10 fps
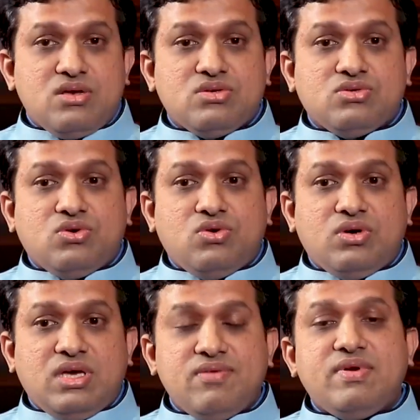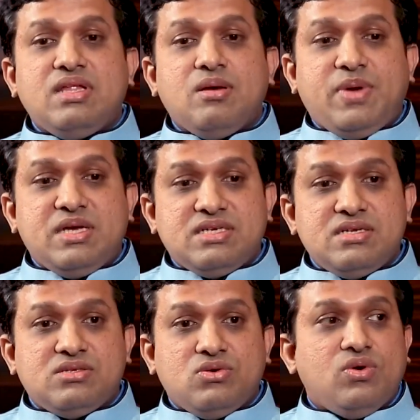So even the
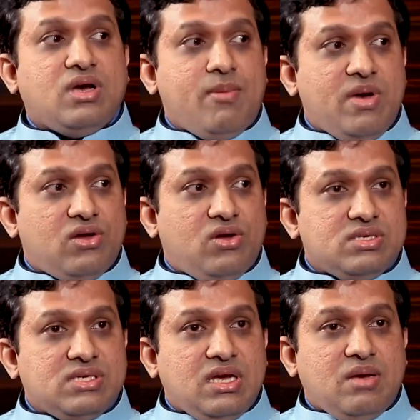patients who come across